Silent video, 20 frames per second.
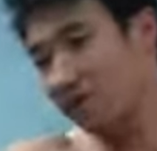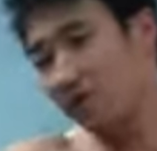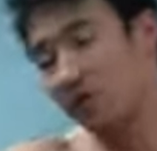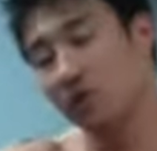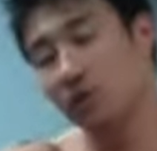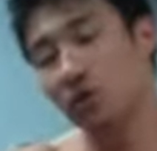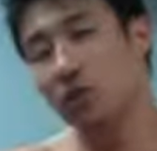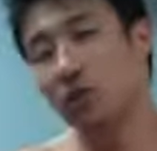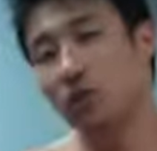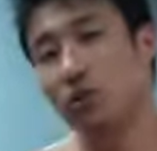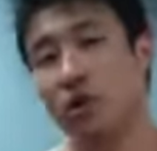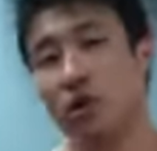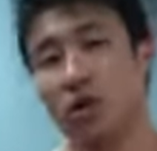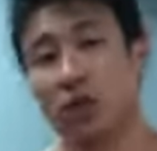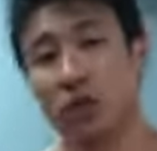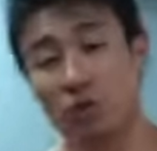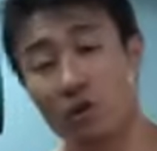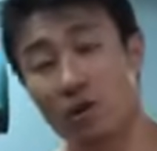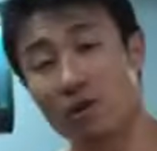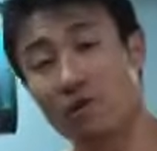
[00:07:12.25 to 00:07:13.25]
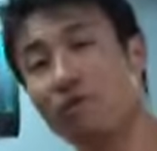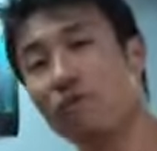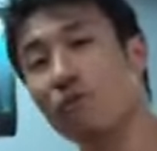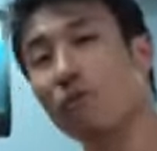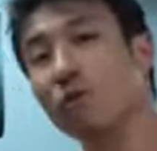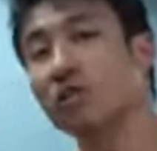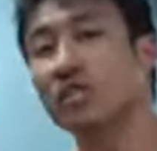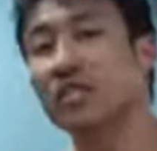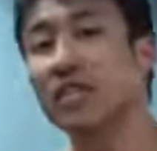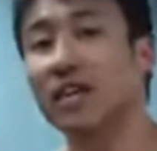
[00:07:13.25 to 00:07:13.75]
you do 3 to
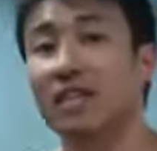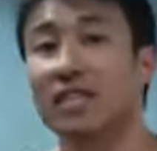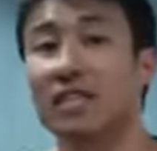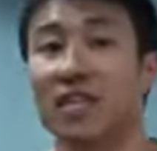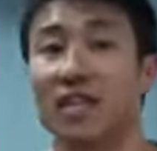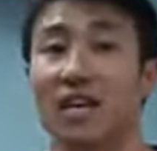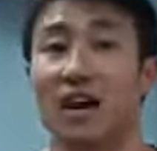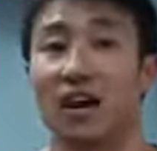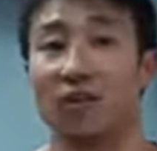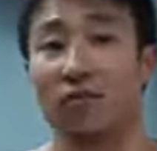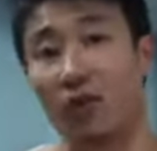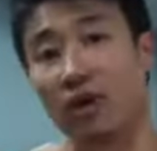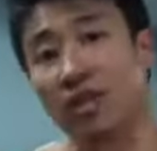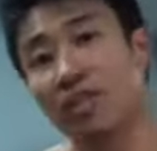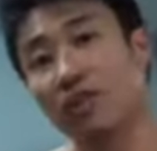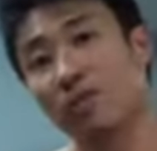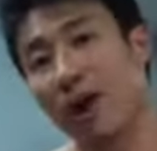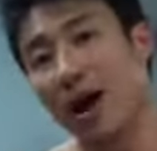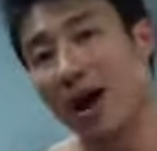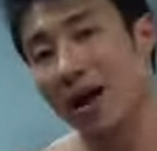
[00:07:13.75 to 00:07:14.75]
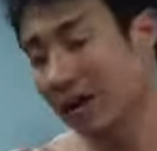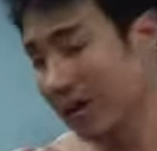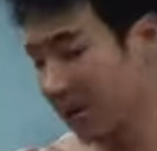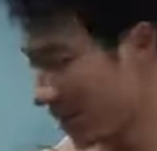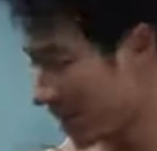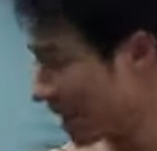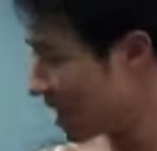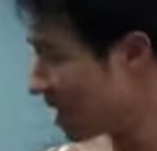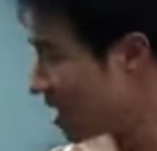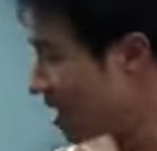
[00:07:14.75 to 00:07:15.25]
4 sets of running the rack,
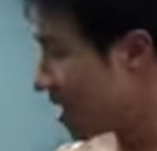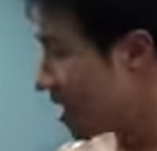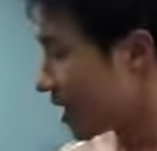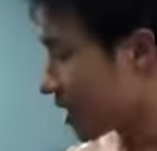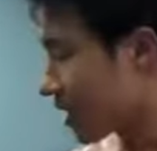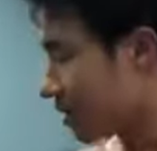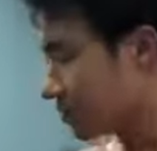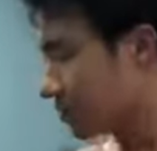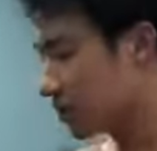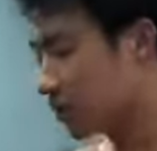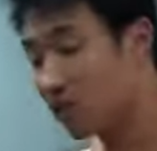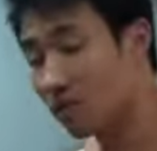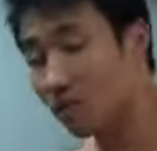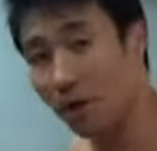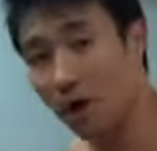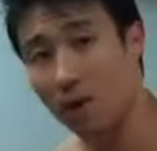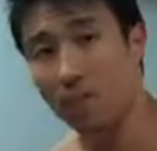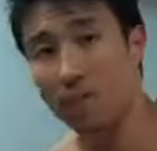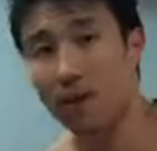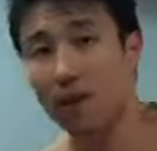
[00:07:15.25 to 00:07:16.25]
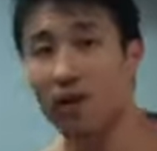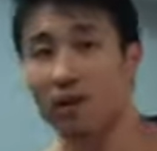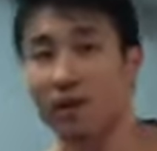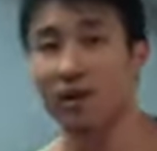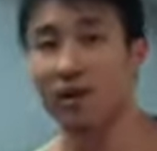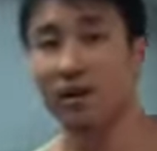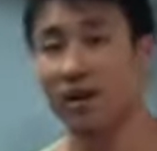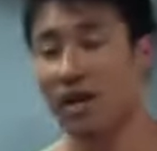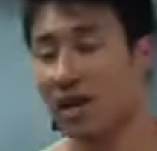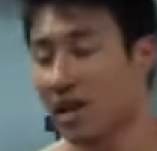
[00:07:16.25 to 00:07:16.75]
come to your barbell,
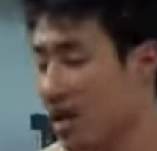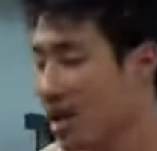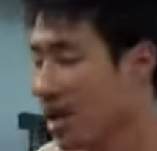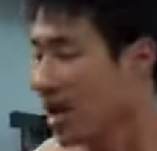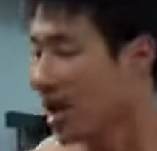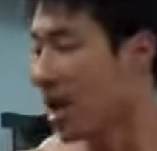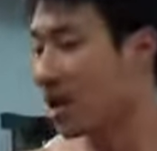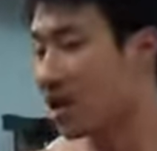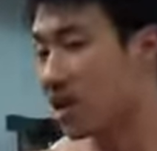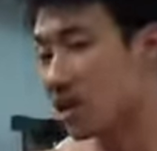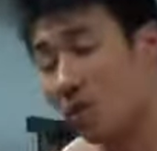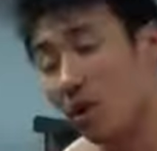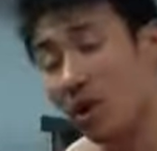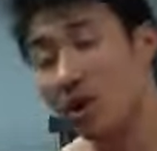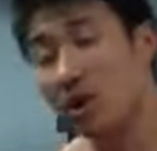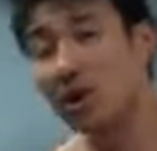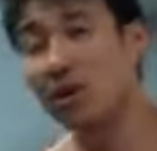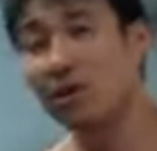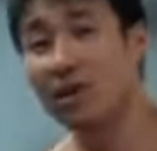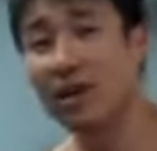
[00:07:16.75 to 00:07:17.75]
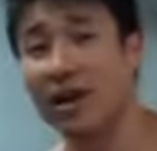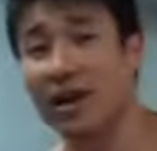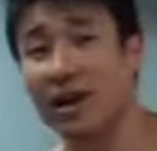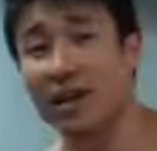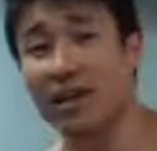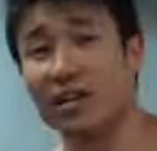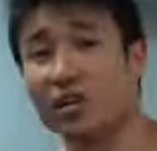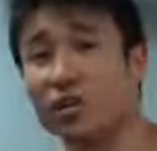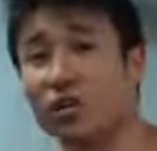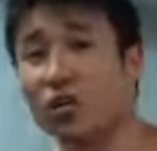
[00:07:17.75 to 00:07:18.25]
and you want to go ahead
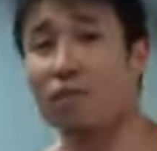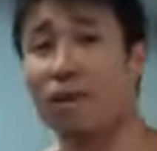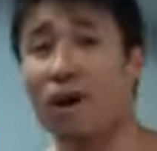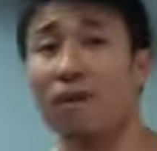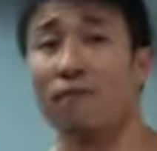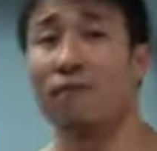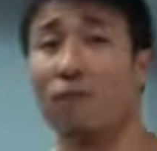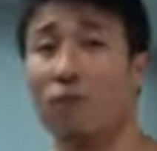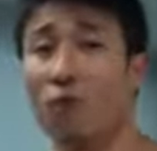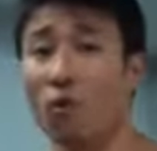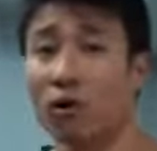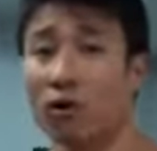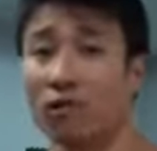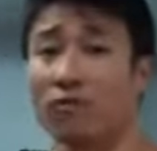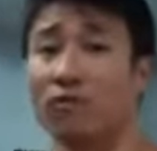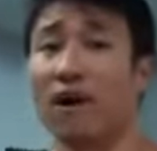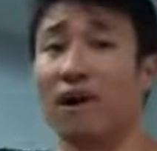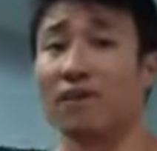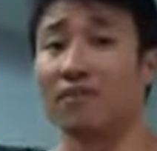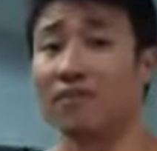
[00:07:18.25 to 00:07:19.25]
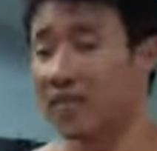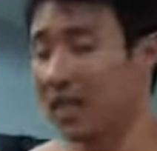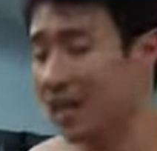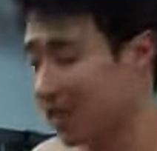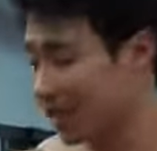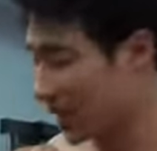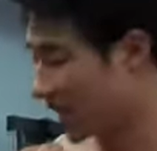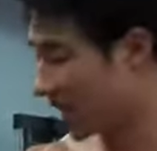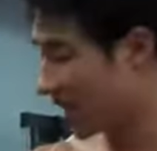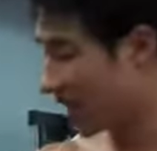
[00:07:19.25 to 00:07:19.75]
and do about 4 to 5
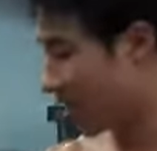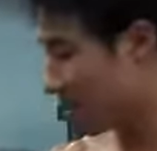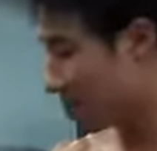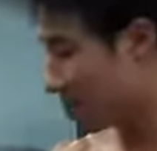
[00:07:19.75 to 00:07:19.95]
sets of